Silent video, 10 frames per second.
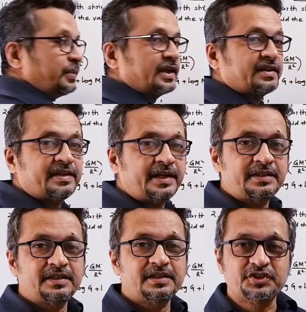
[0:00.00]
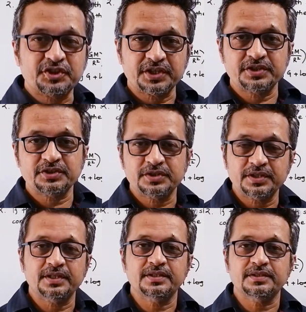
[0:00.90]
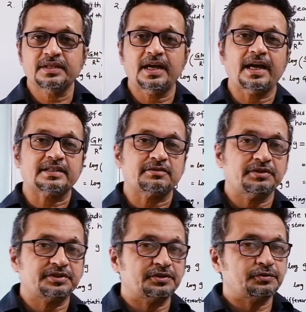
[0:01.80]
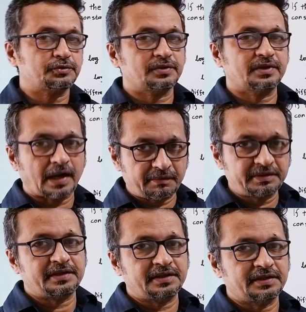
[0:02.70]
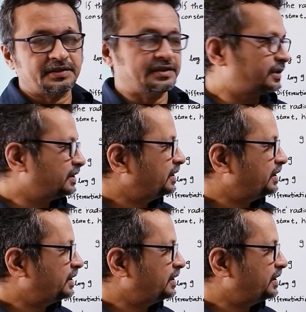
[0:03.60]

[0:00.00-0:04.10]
percent change in acceleration due to gravity here